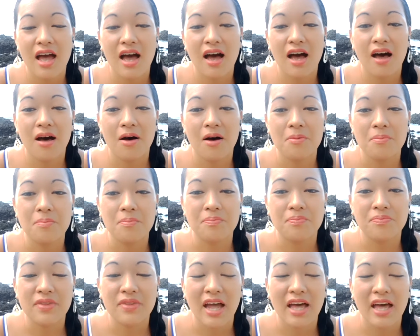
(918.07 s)

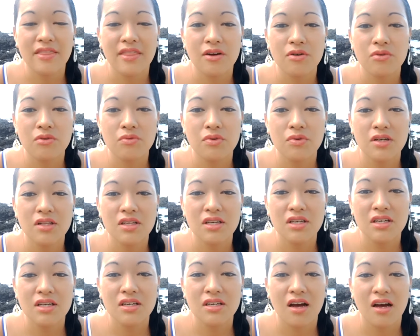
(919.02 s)
And they're
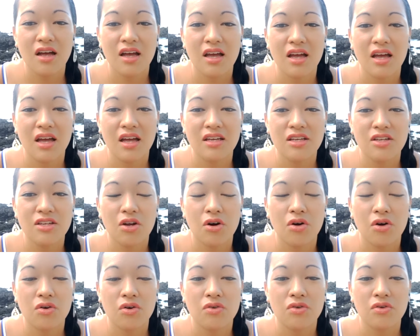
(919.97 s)
really,
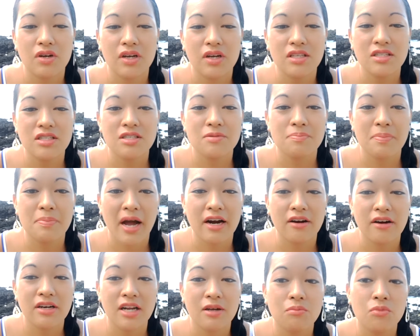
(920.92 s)

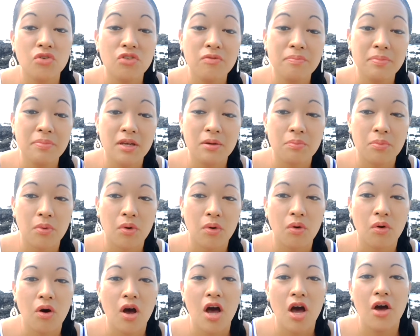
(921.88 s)
inspired and move
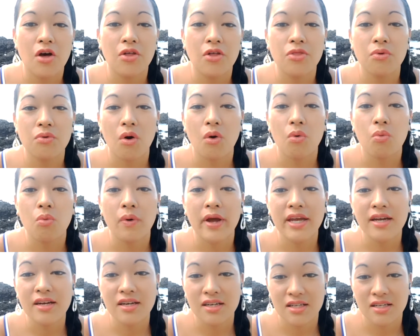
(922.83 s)
people through
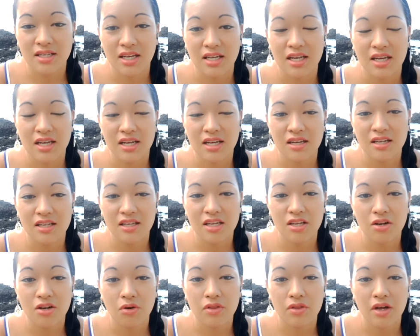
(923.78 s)
awakening,
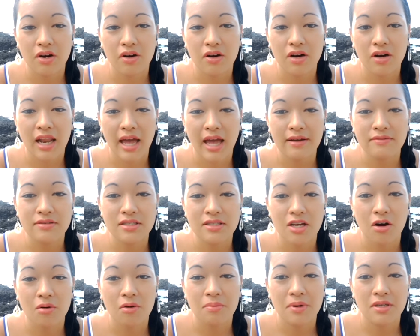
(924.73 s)
their
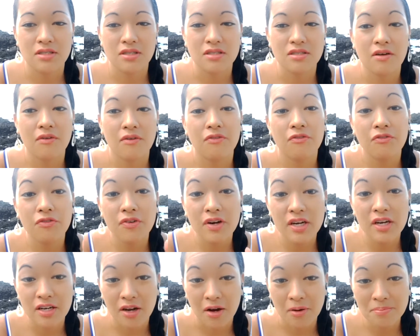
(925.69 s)
lifestyle business of
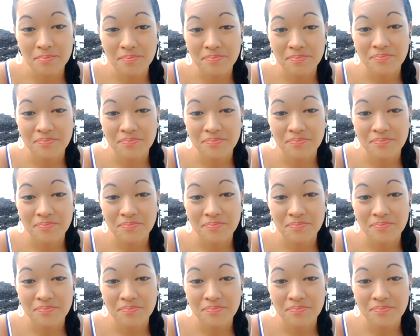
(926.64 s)
freedom